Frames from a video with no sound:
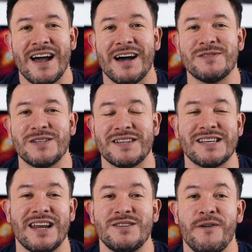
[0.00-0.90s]
I'm so
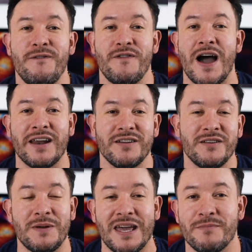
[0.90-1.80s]
excited to
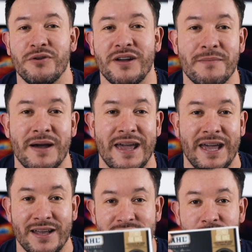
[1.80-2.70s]
finally be able to get my
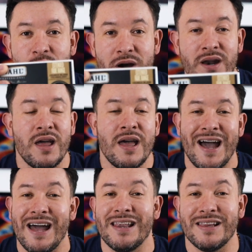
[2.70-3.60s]
hands on one.
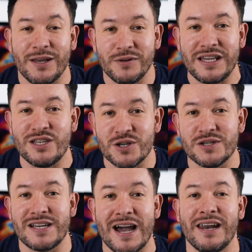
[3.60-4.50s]
I literally
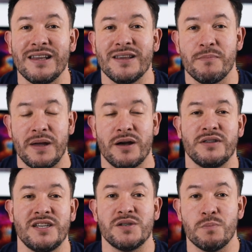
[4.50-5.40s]
just got it in the mail
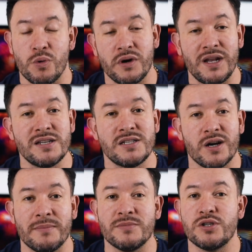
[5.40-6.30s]
this morning, so
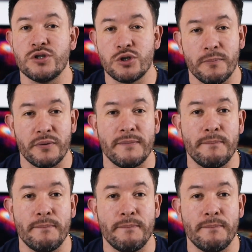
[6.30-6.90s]
I'm super